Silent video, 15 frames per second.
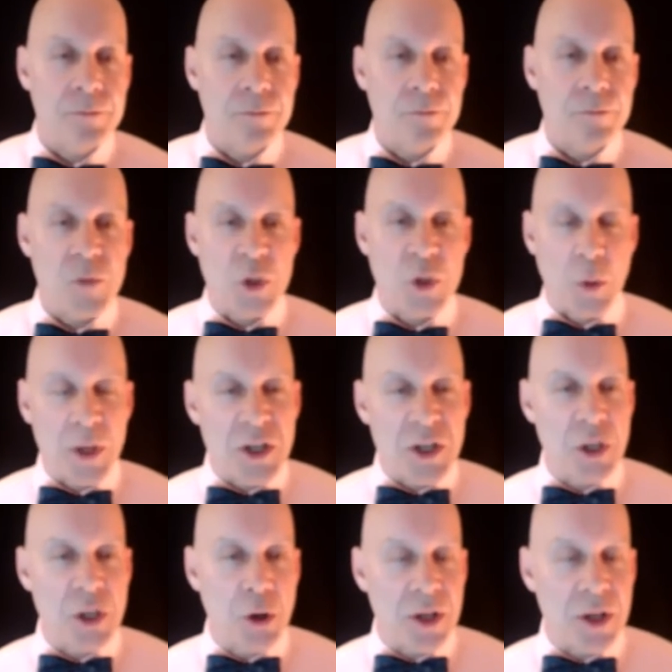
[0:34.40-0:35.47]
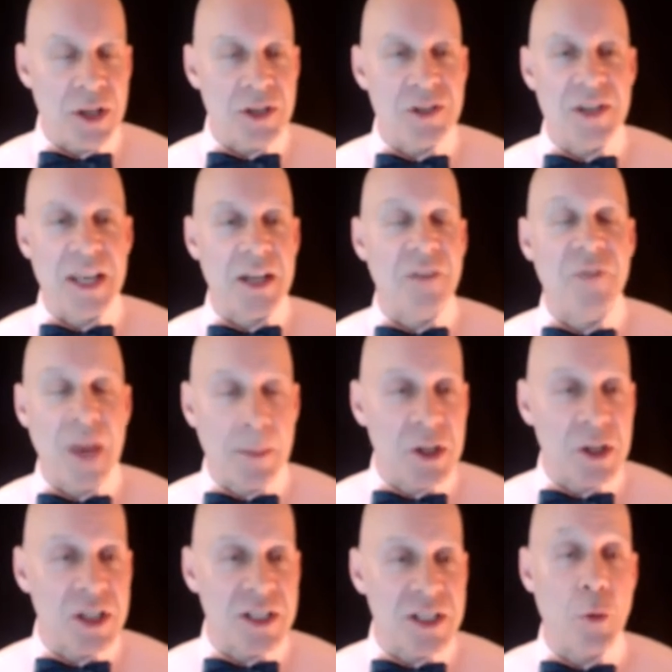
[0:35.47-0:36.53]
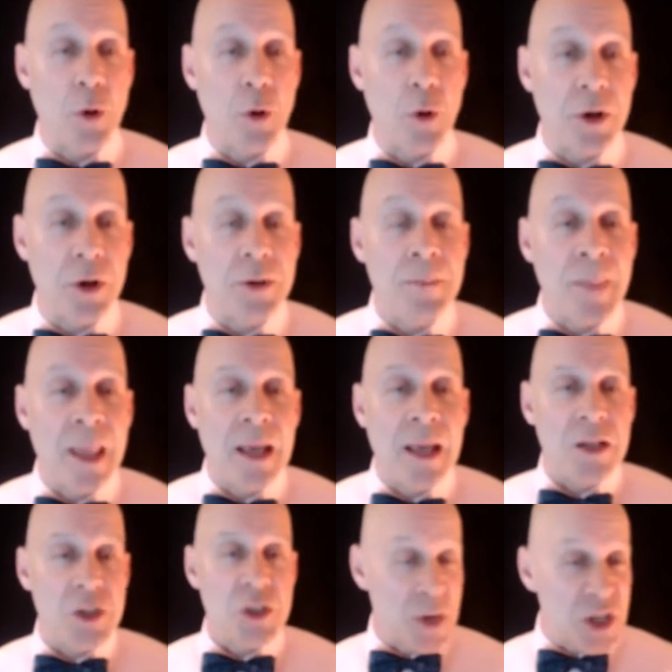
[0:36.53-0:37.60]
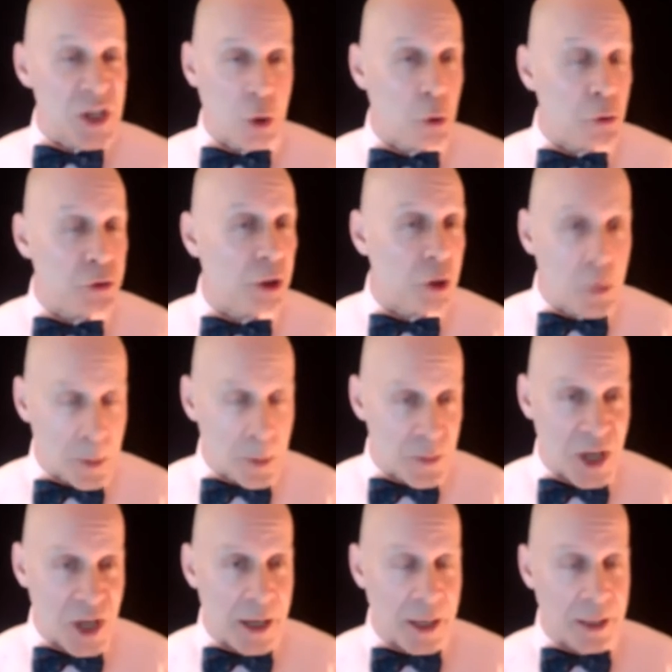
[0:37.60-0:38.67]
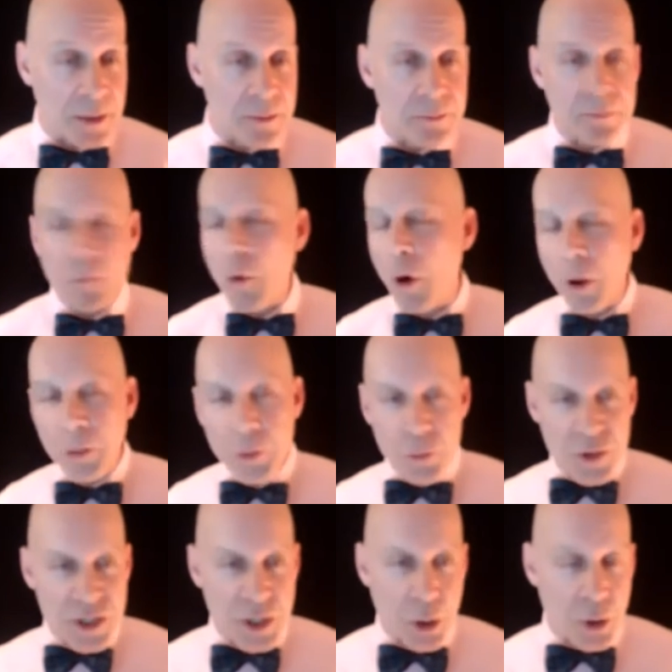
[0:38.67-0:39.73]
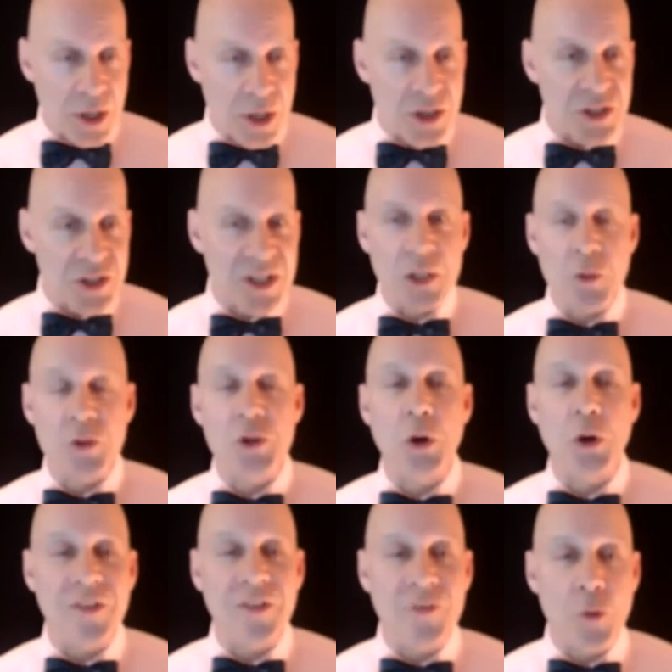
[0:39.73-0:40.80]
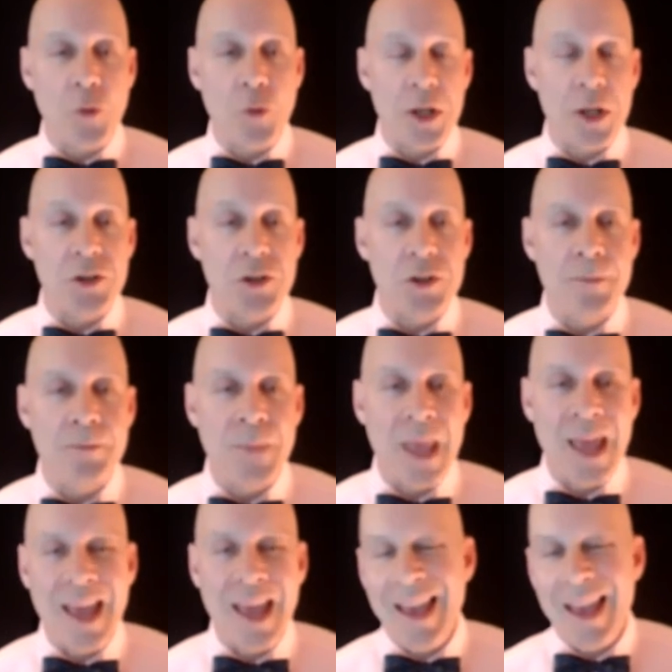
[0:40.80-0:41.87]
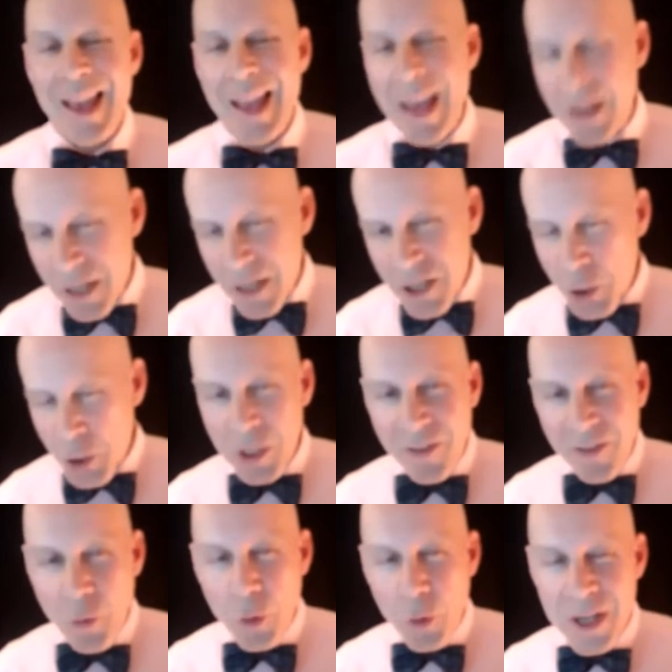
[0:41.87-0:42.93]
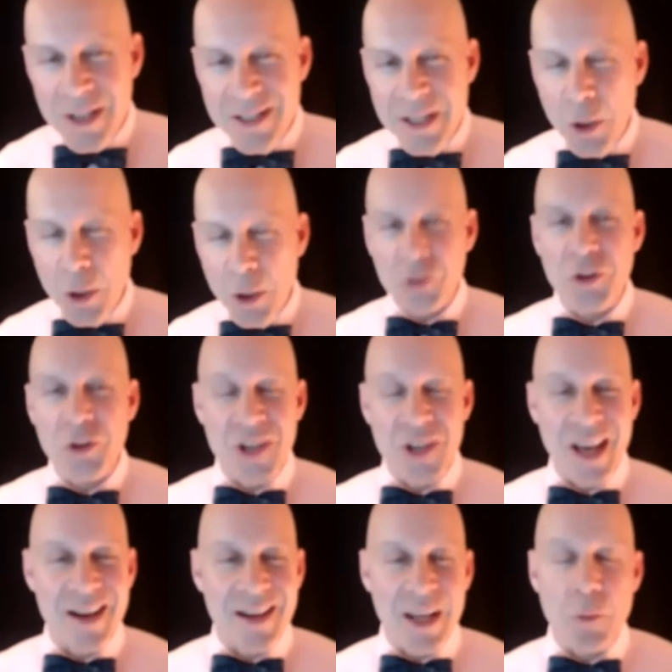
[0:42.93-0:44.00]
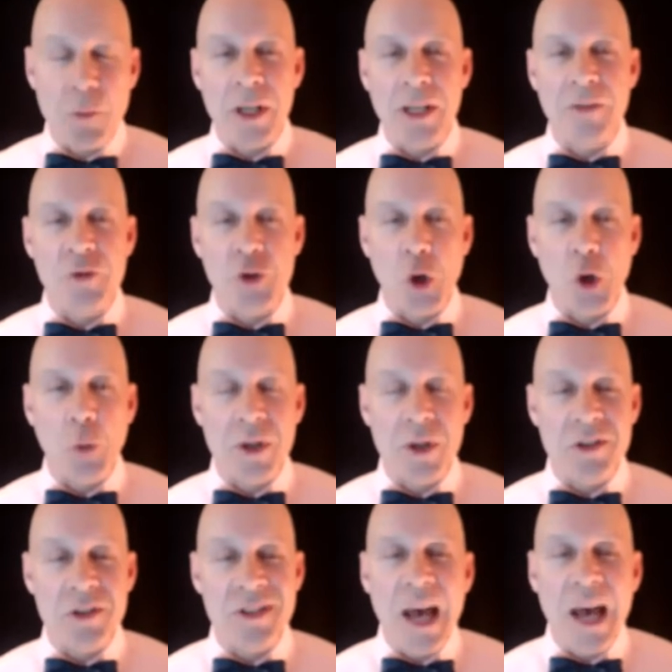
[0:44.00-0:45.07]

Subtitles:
So in his 30s, he had a family to support. So he sold aluminum siding all through his 30s into his early 40s. And in his early 40s, he also decided he wanted to give showbiz